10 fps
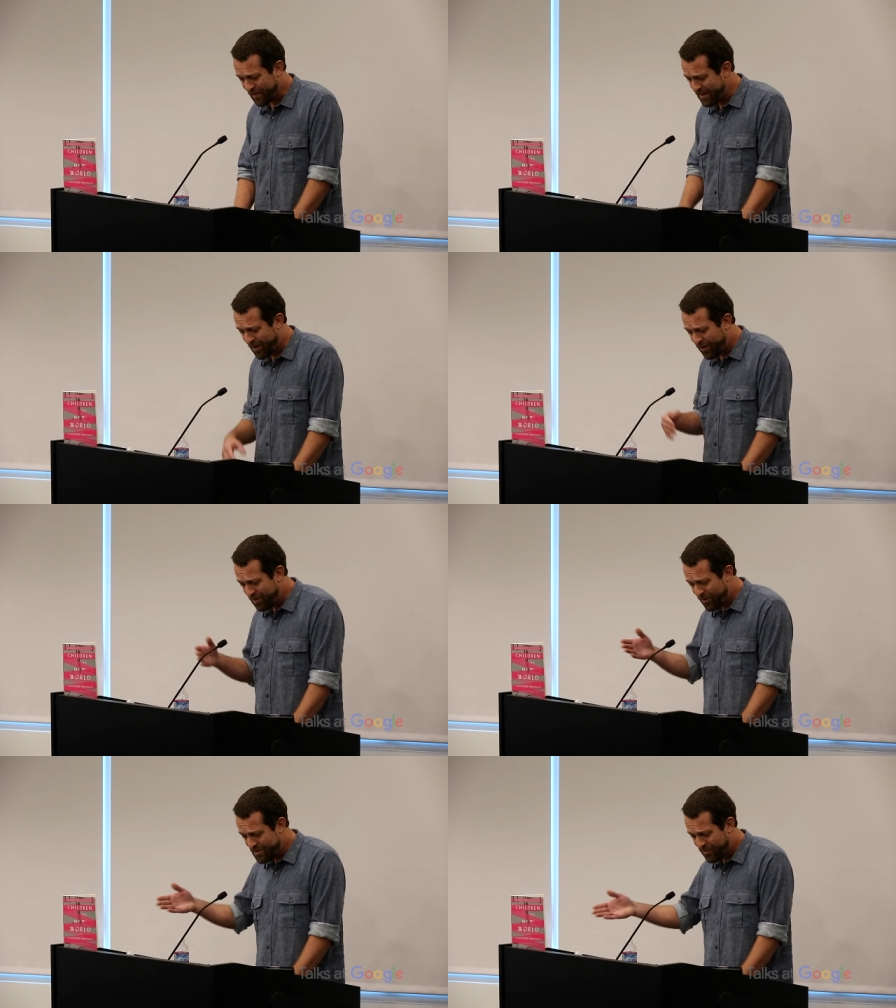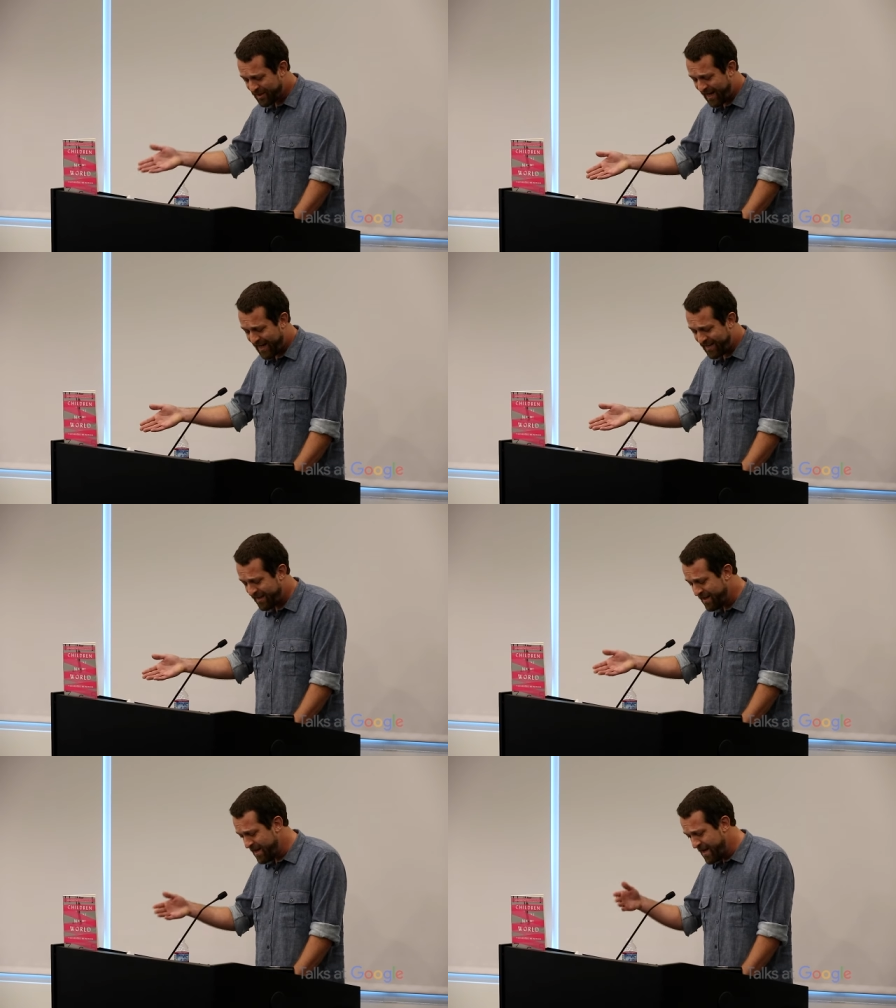There he was with
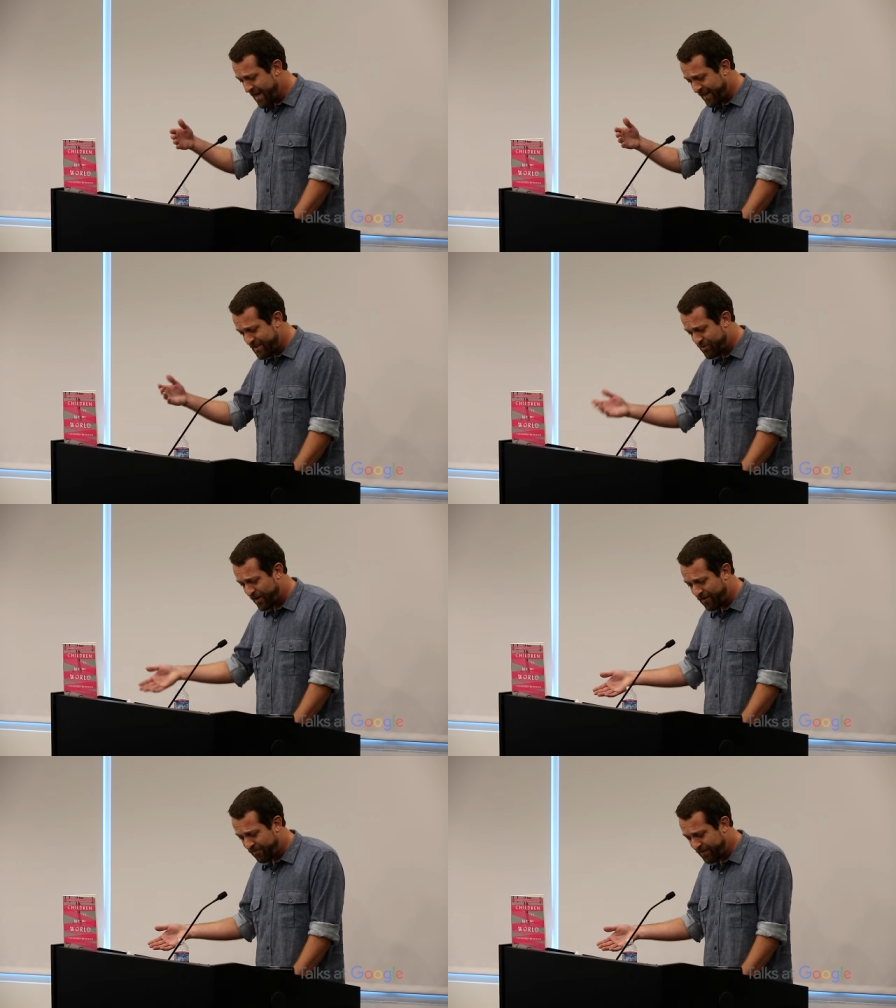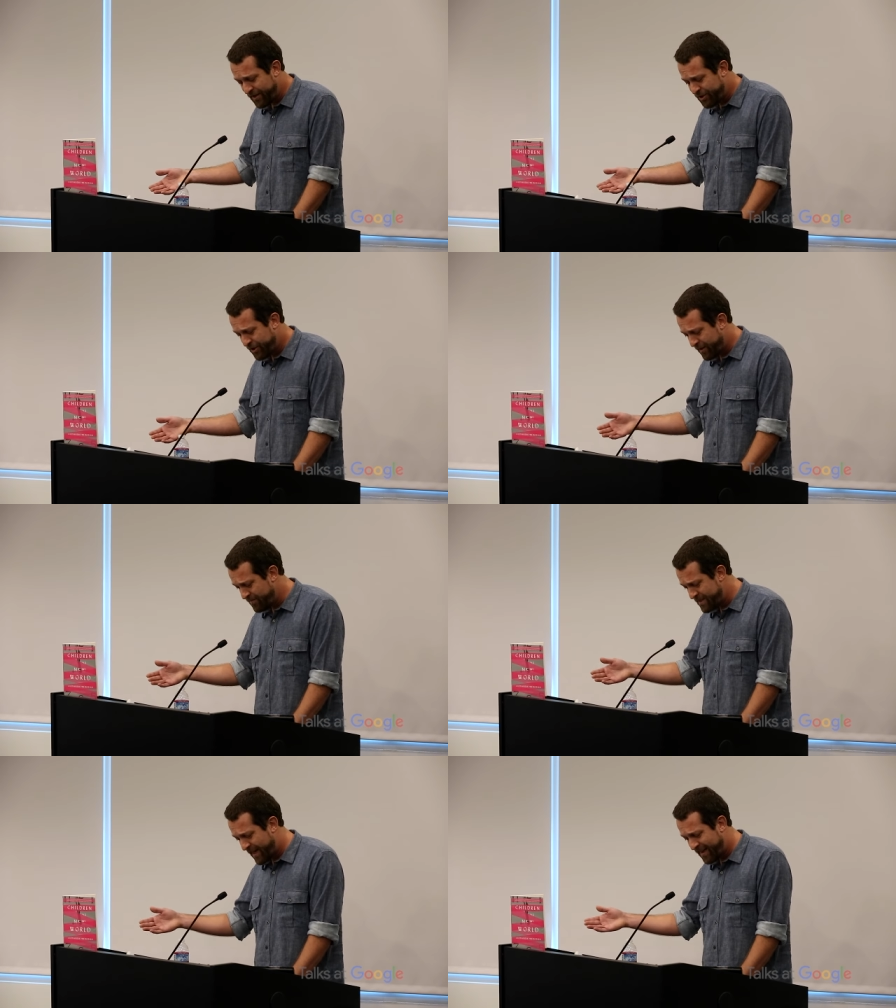Katie and a string of fish,
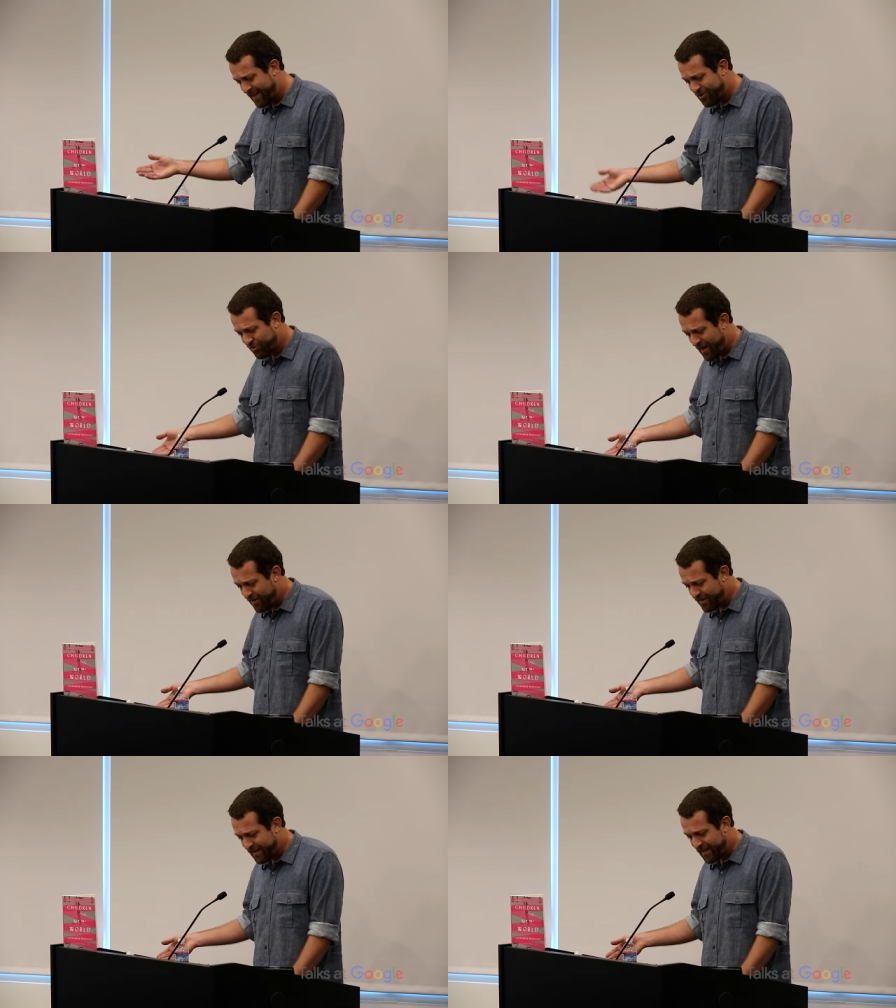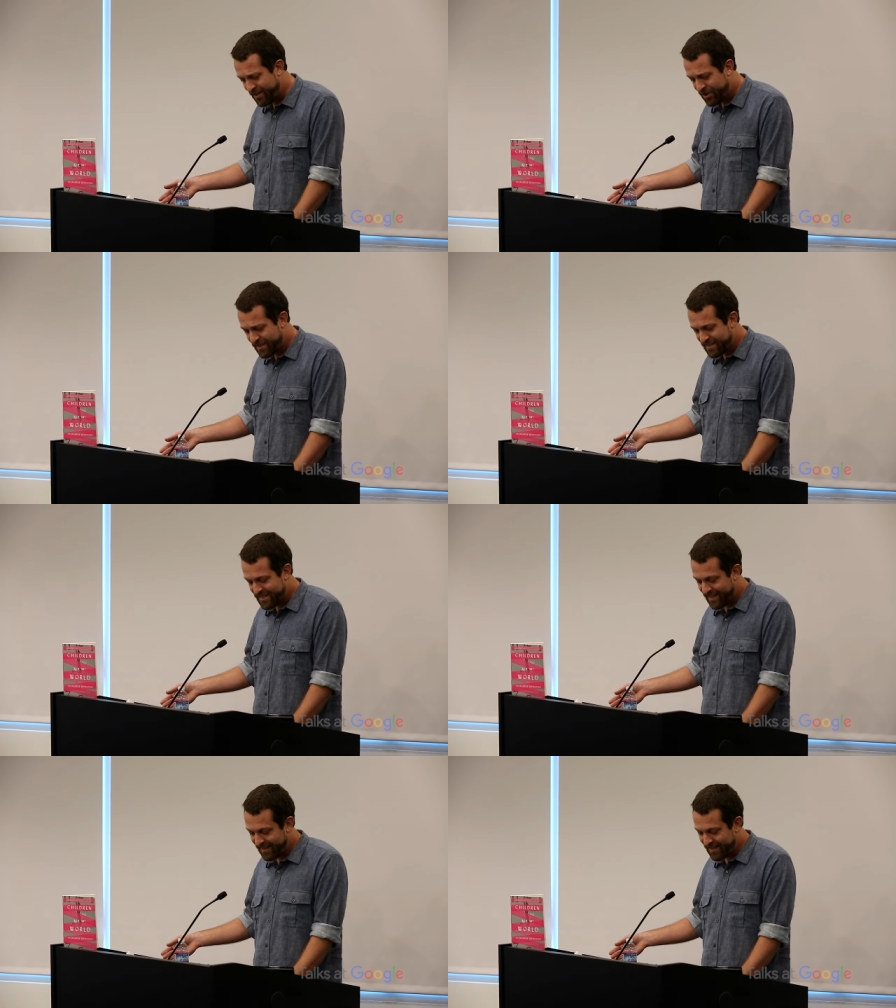him scaling a trout in the kitchen
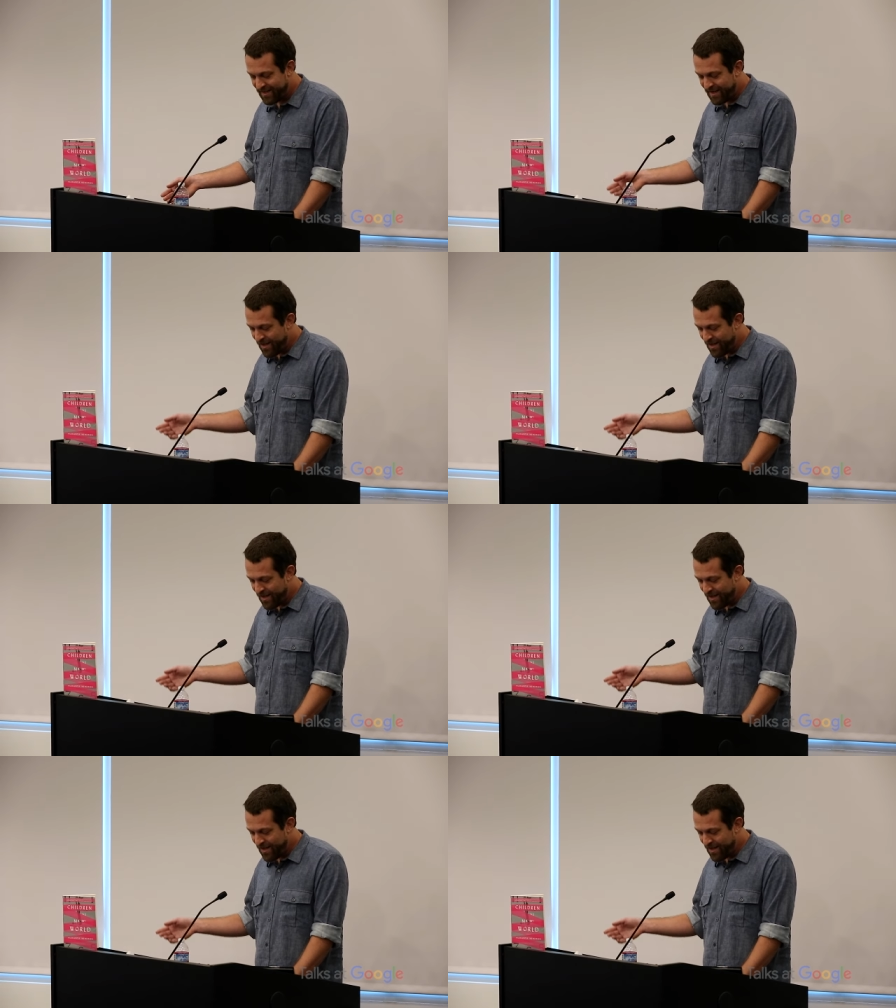sink.